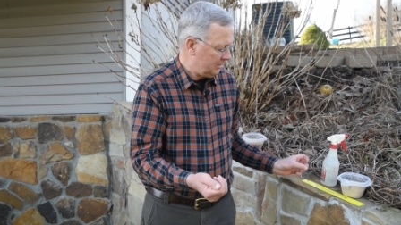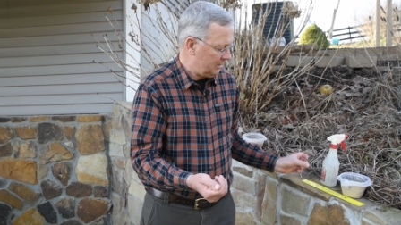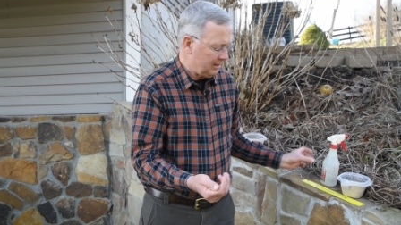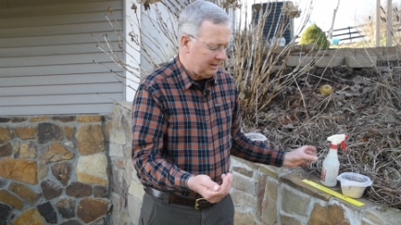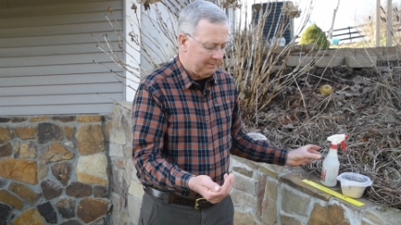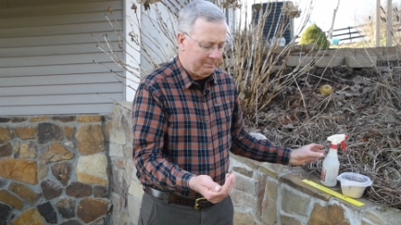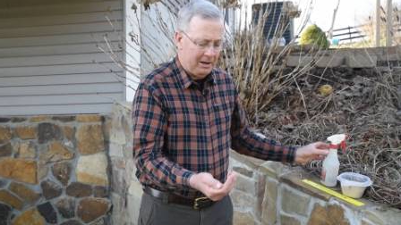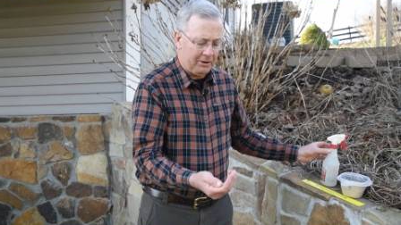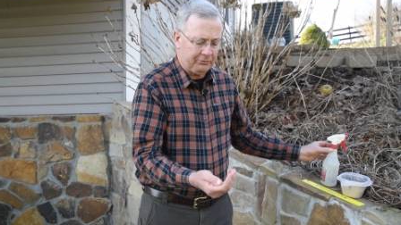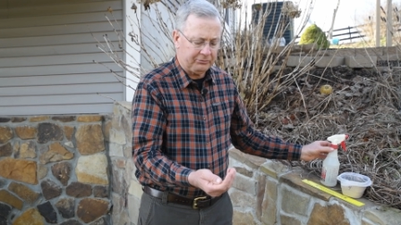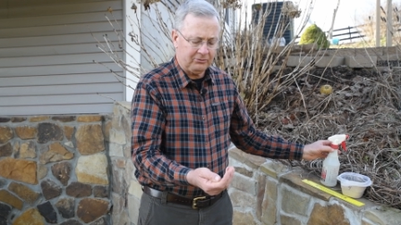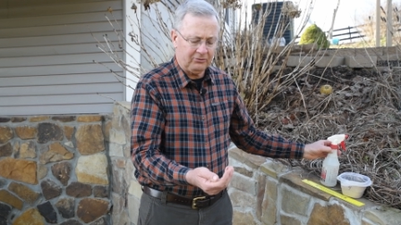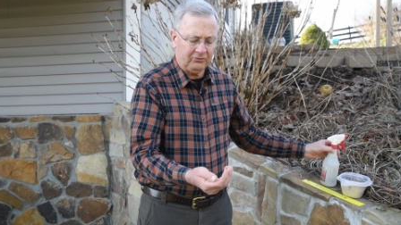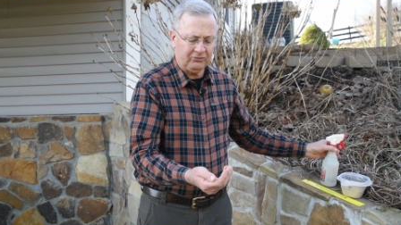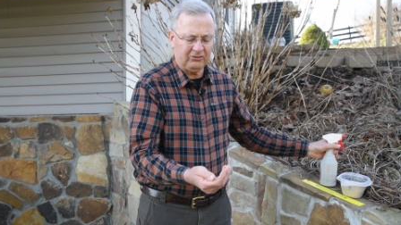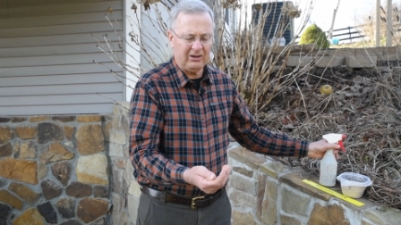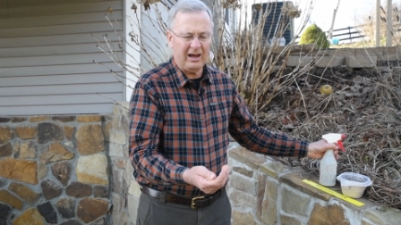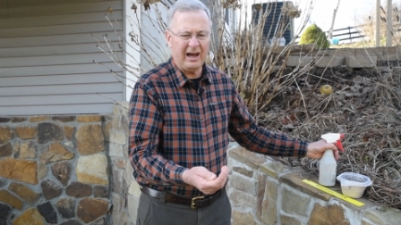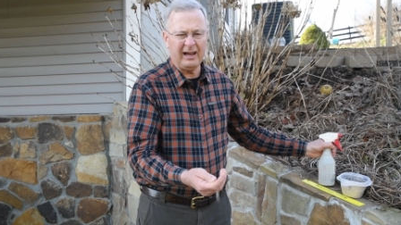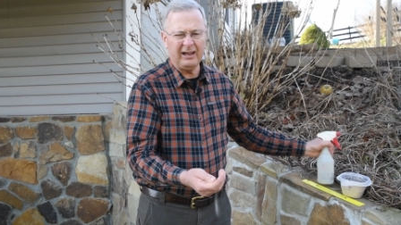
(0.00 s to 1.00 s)
about the
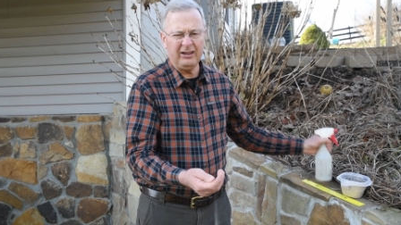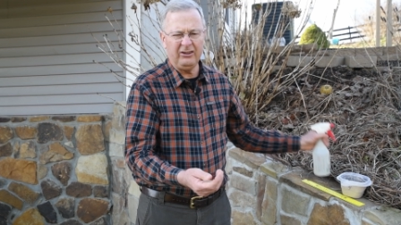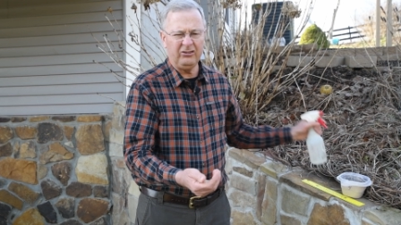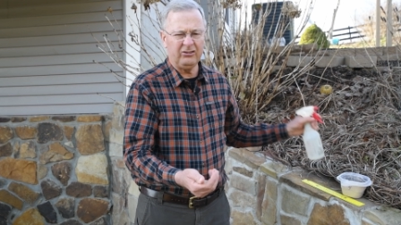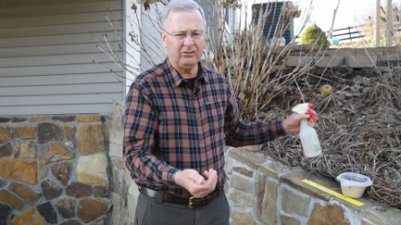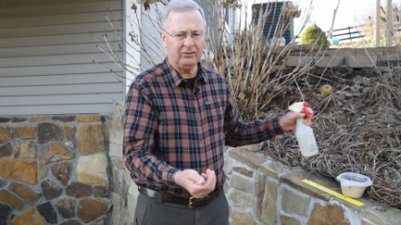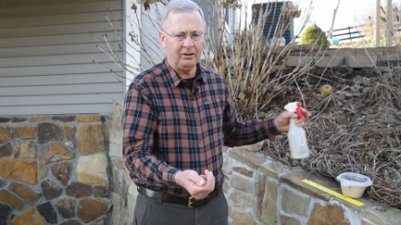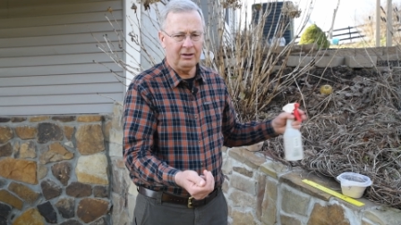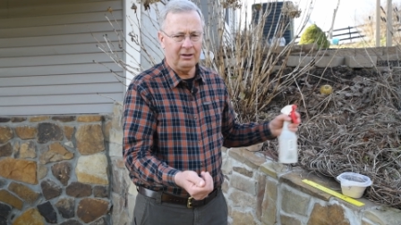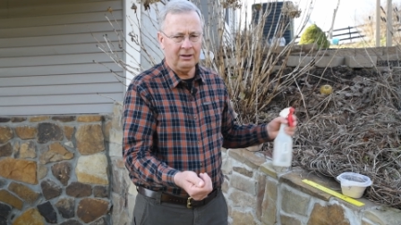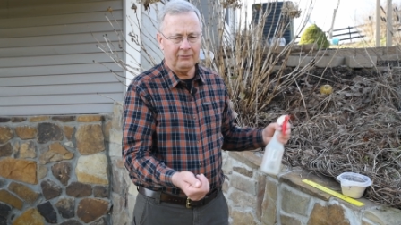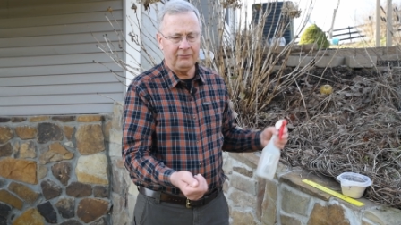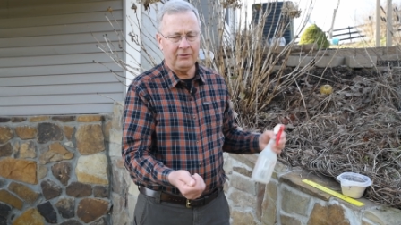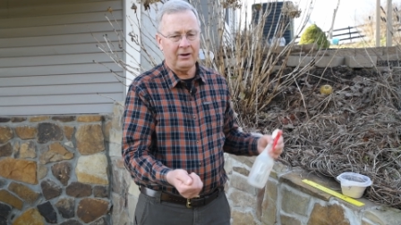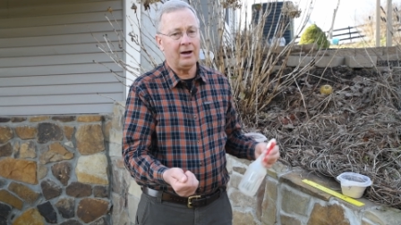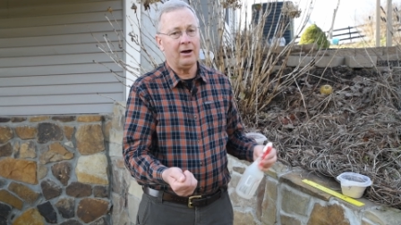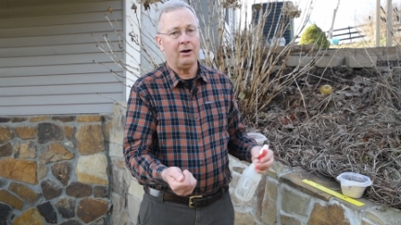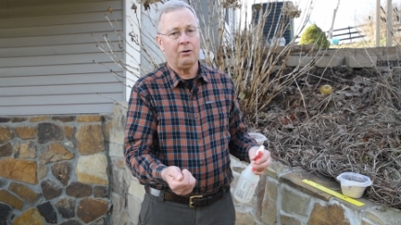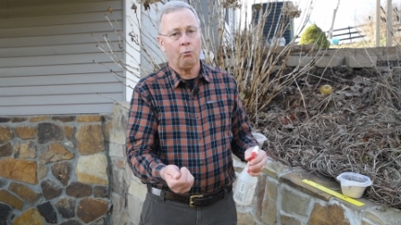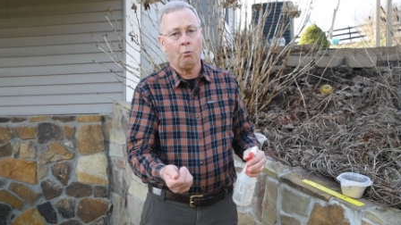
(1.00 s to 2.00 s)
size of
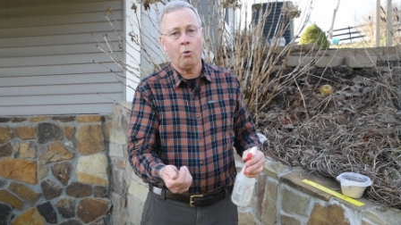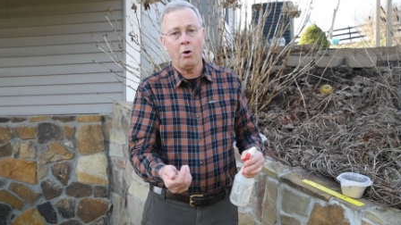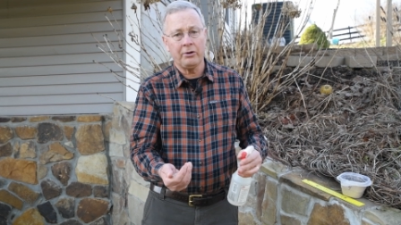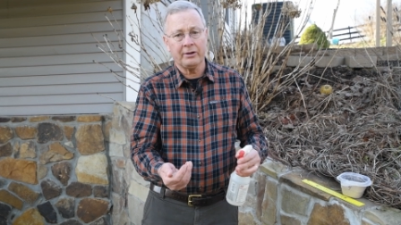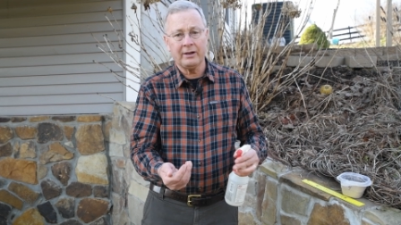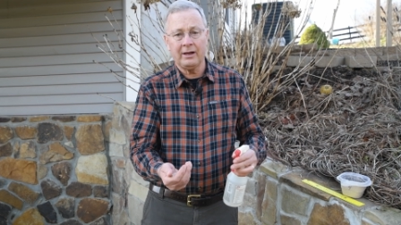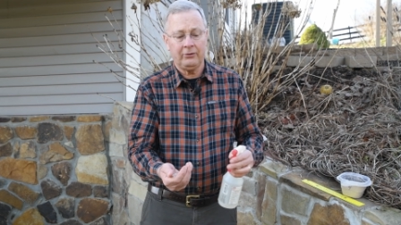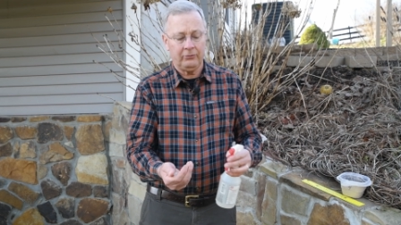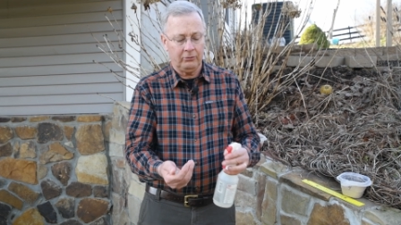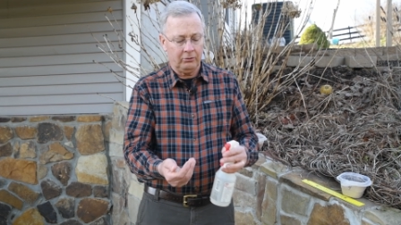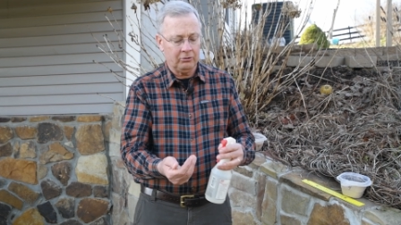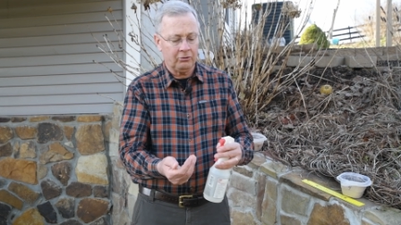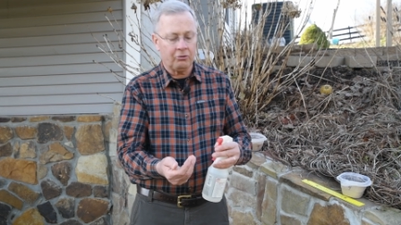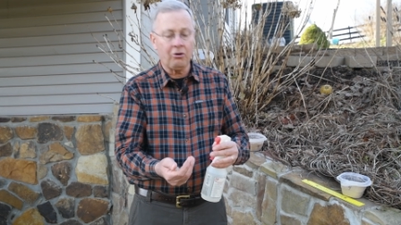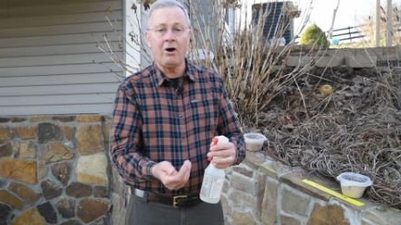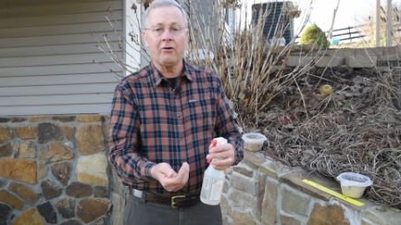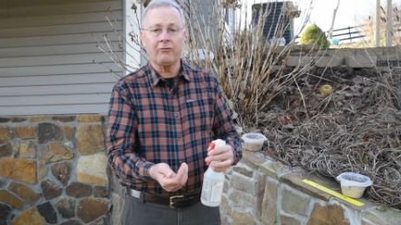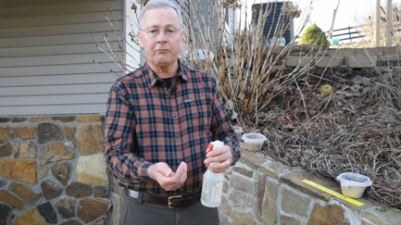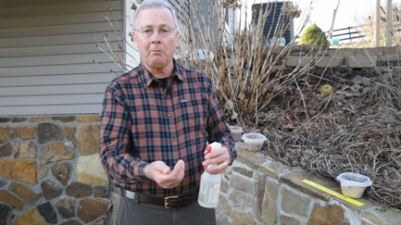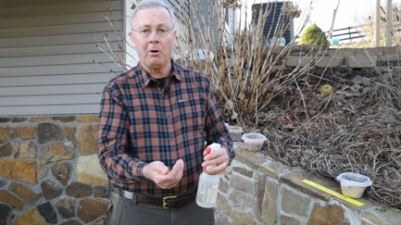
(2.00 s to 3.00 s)
a walnut or
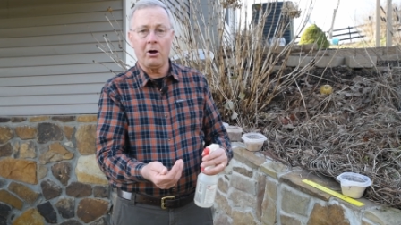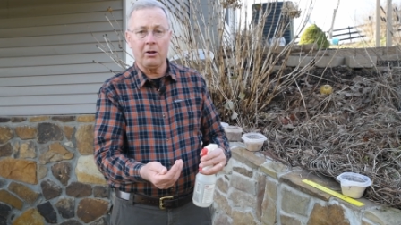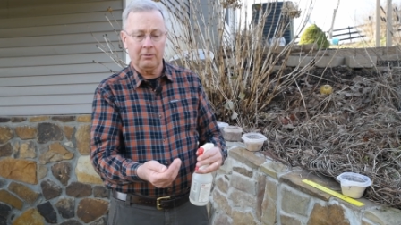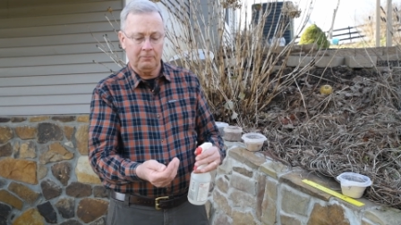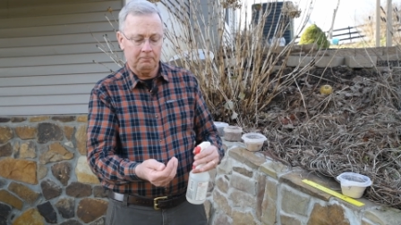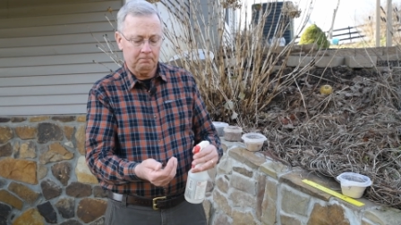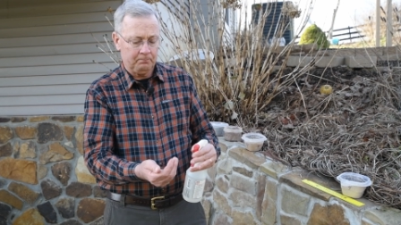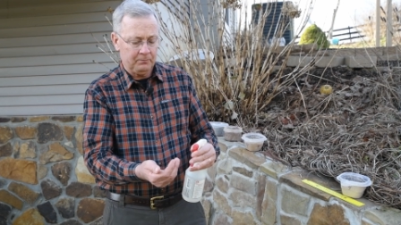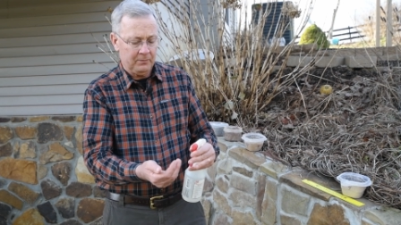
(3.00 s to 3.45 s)
golf ball,